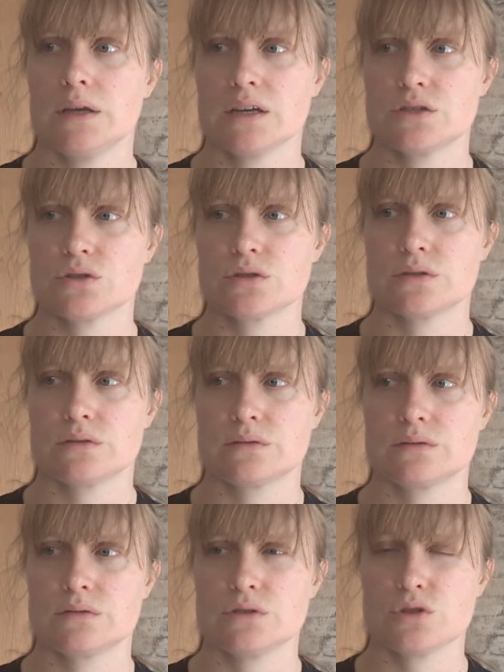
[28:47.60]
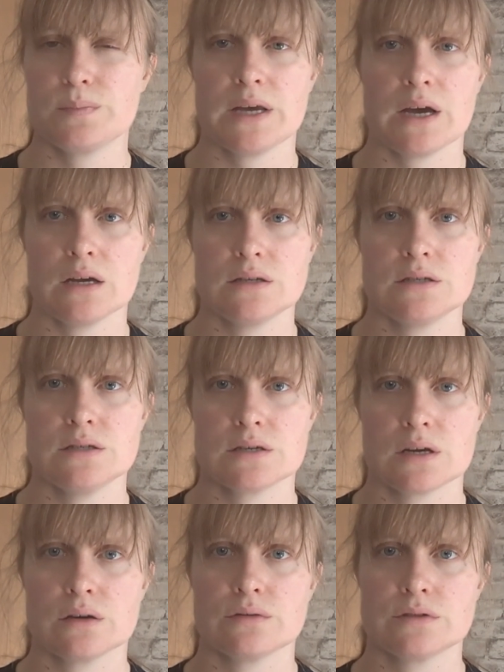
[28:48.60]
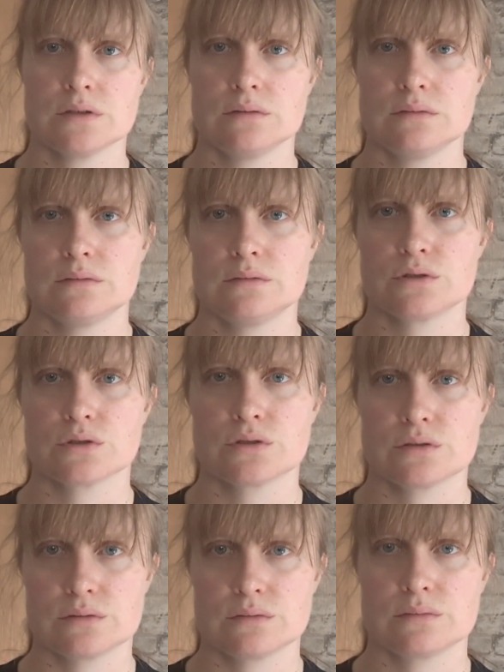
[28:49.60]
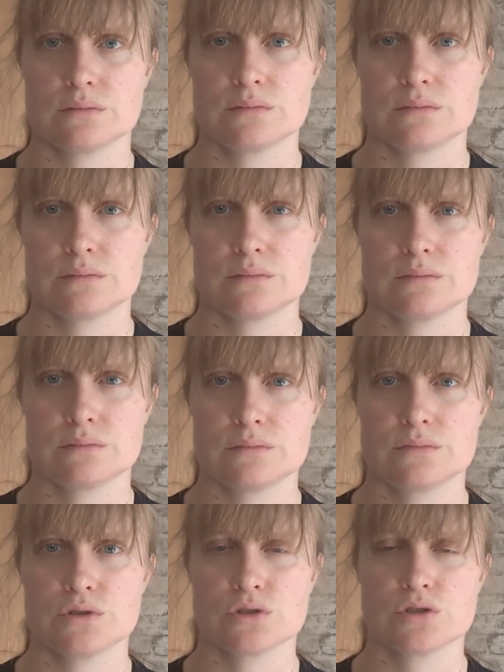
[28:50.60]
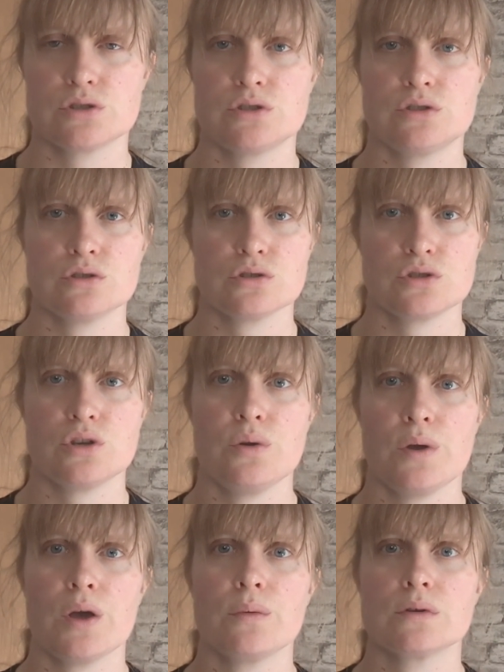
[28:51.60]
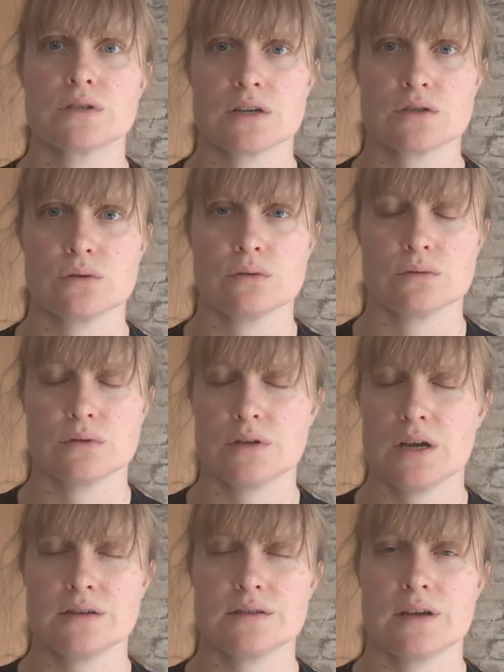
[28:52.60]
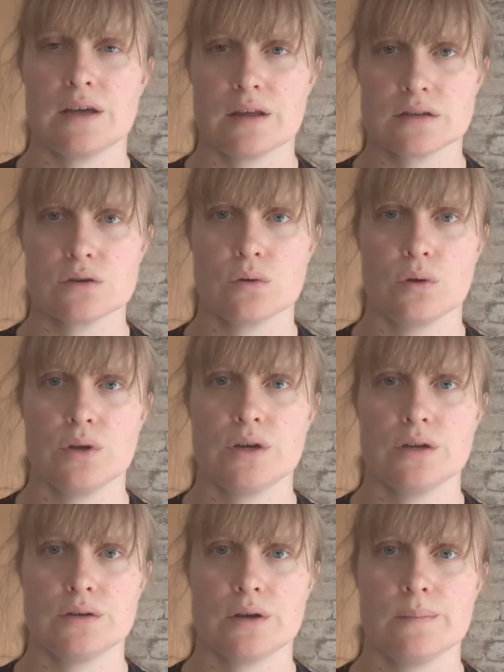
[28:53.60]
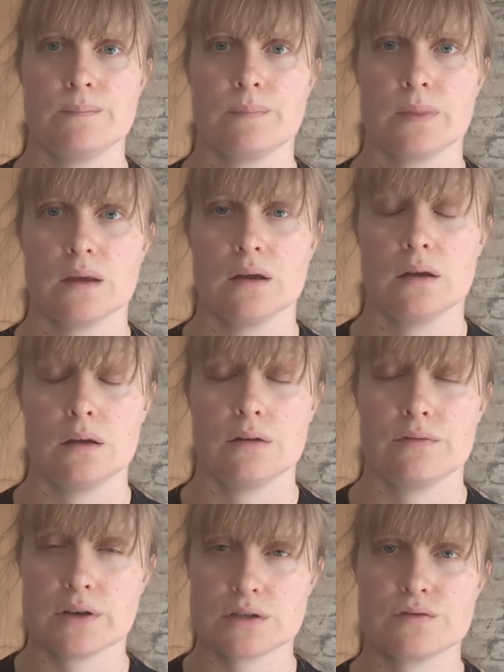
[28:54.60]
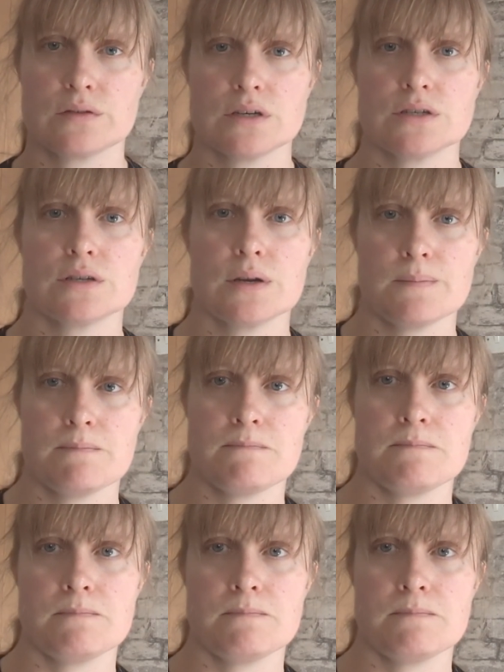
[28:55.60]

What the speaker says: yeah, just be kind to yourselves and just do you, because that's all, at the end of the day, that's all you can do. Thanks for listening.